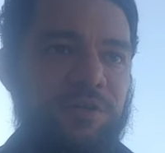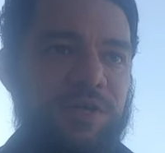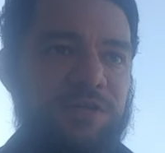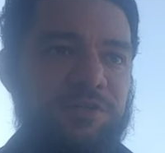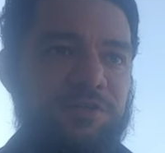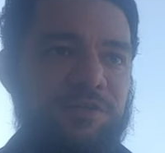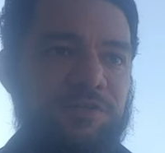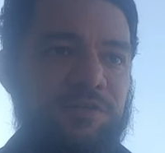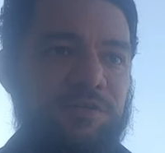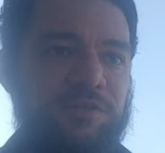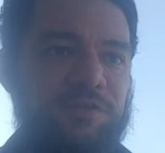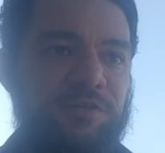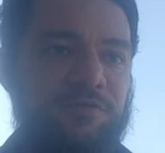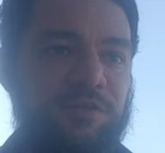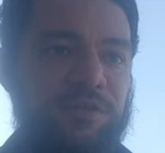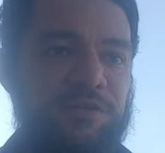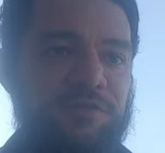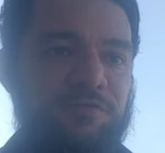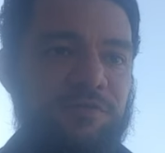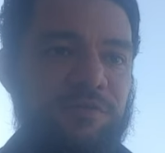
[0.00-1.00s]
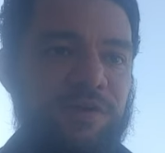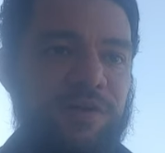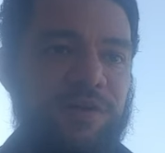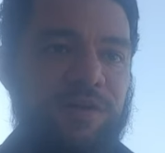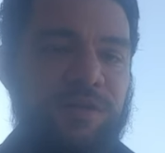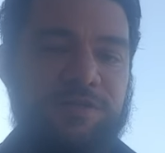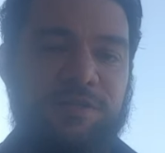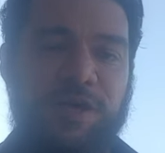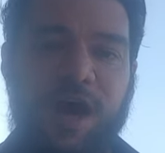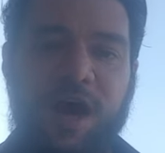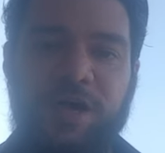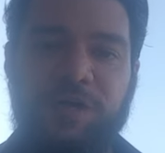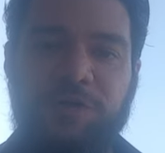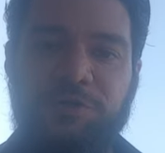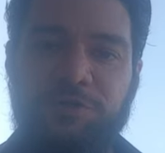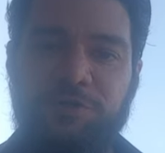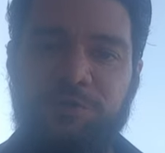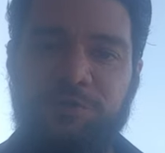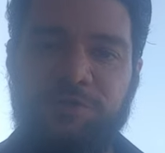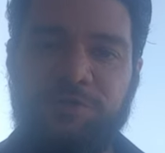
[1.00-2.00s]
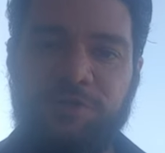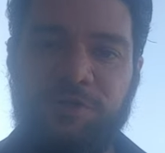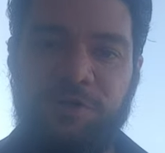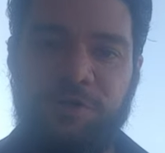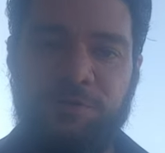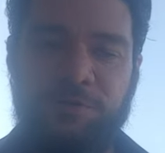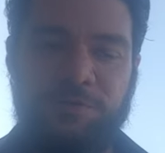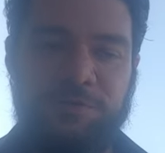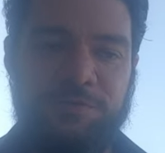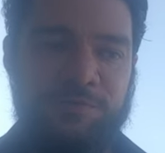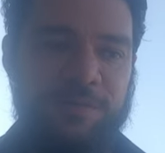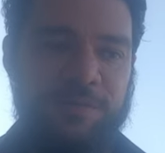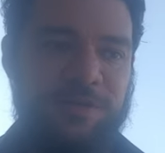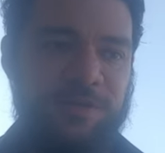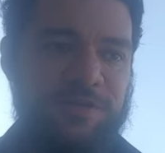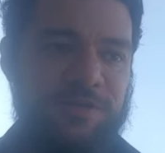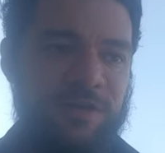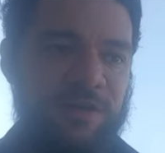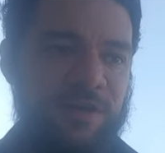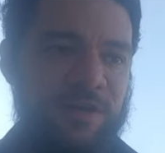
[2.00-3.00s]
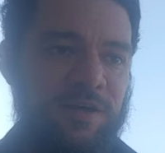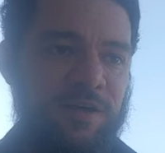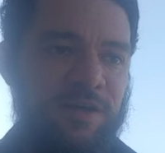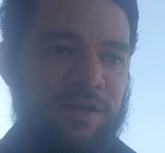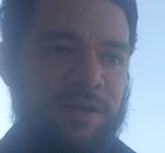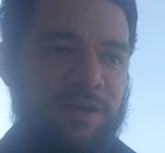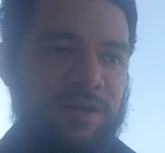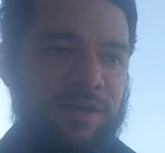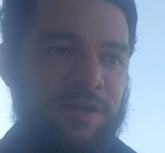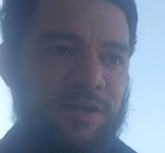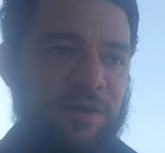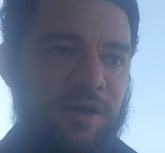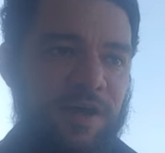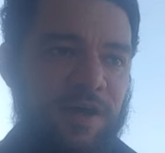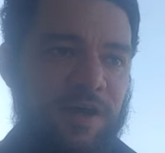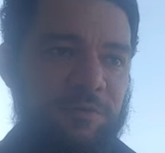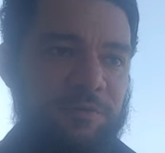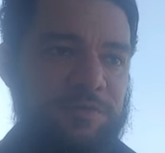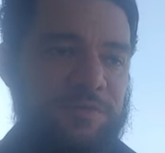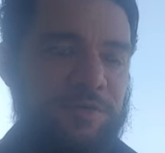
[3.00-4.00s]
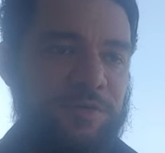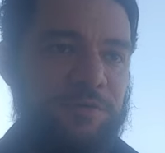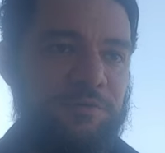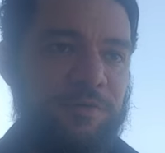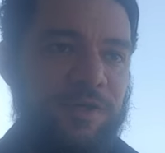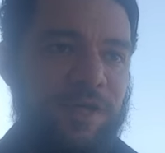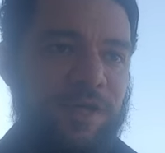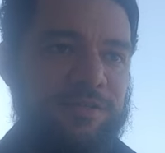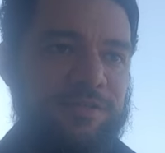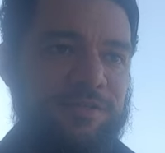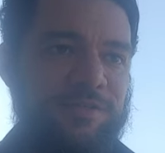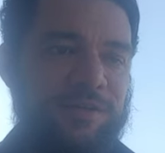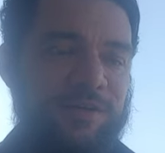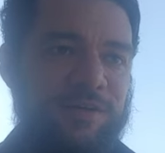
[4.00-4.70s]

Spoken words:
pictures of these various haiku stones because that was a great,